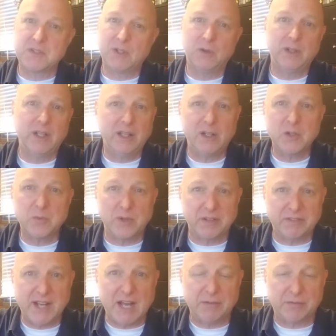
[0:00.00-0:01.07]
So here's what
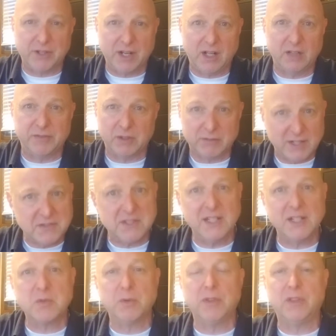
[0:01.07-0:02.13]
I've got for y'all. If it
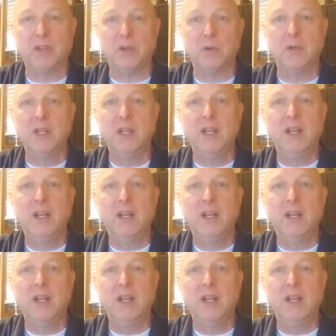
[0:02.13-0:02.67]
resonates with you,